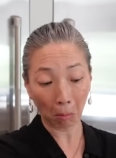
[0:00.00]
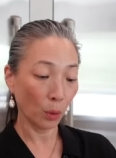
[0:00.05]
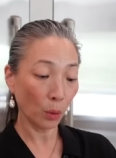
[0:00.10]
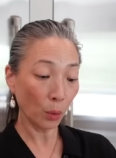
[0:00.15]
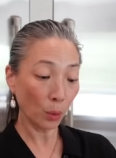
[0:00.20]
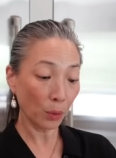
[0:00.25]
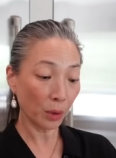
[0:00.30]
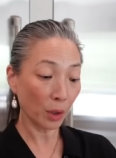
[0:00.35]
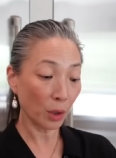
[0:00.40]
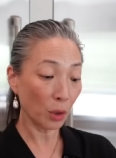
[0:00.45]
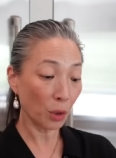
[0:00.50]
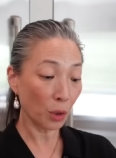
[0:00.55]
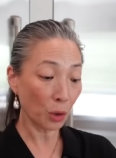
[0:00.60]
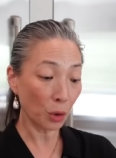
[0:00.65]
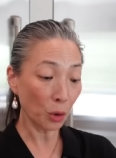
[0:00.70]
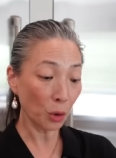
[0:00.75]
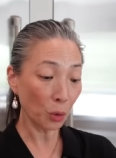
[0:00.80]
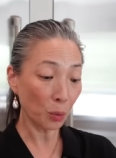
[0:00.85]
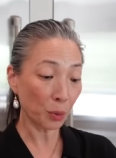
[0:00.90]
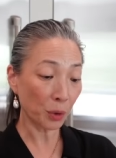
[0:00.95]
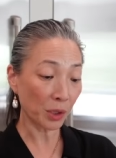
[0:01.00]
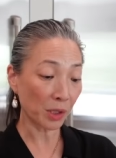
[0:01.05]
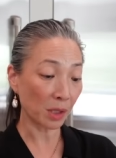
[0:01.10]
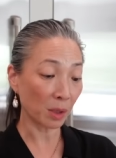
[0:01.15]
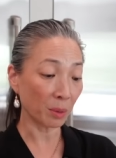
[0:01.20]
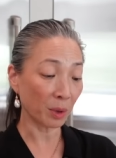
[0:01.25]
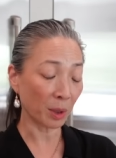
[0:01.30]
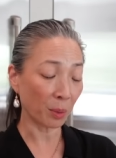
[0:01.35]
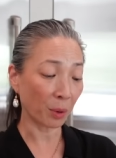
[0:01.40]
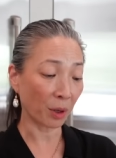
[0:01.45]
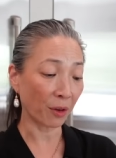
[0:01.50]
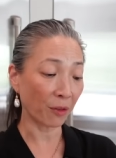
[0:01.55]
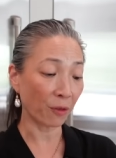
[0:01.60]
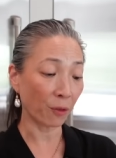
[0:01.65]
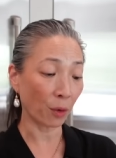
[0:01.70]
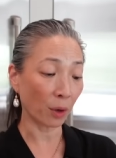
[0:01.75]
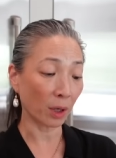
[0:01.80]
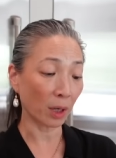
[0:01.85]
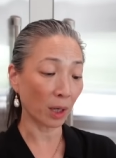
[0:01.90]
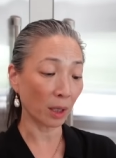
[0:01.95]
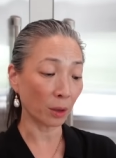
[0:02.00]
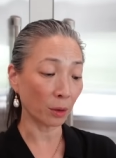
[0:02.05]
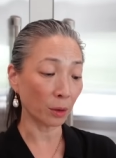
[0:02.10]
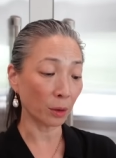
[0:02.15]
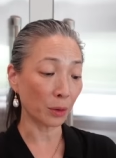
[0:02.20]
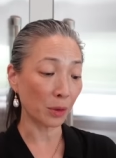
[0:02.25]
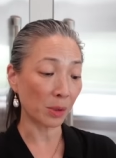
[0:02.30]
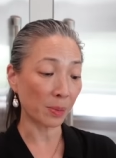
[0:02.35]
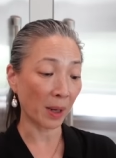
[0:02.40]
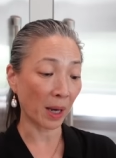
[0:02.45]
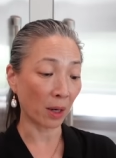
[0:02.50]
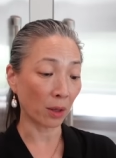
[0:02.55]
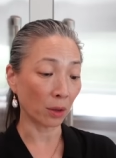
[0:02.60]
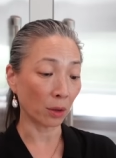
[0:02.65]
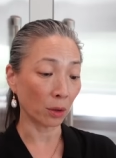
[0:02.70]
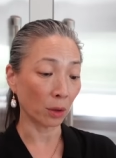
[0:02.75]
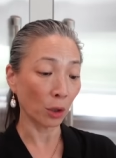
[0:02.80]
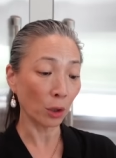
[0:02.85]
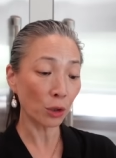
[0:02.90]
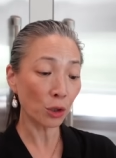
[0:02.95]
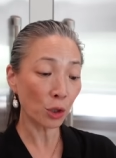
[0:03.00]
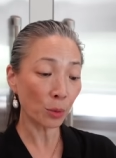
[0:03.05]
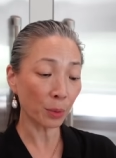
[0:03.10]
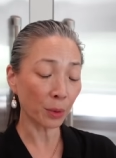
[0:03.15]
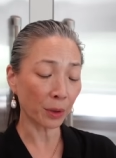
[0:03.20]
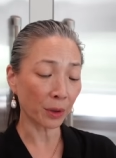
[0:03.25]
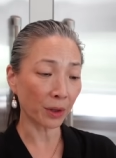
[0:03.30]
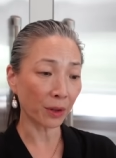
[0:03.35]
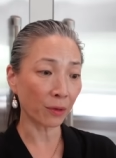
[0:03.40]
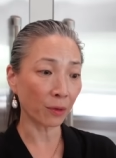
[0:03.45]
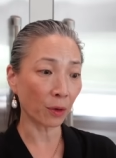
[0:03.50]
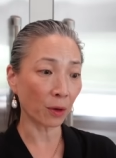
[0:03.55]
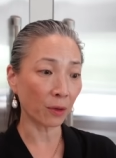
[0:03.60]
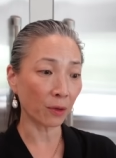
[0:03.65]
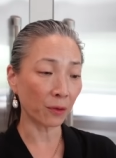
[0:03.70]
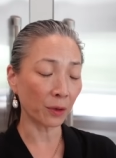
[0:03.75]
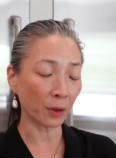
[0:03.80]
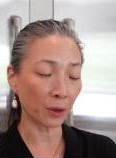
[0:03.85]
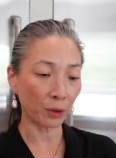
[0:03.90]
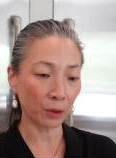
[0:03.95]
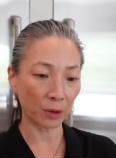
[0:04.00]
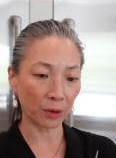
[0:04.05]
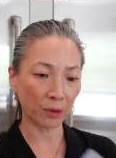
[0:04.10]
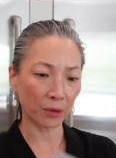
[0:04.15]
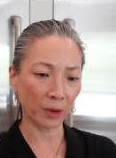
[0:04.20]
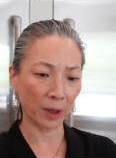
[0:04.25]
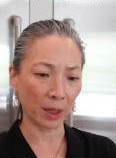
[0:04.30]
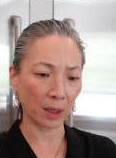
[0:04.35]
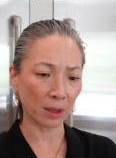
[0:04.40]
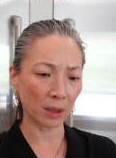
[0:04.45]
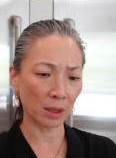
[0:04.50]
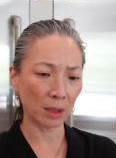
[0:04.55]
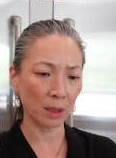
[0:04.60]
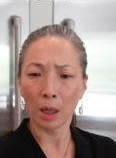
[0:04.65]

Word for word: Ooh, the new Prism Libre four color loose powder, ultra blurring for a filtered effect.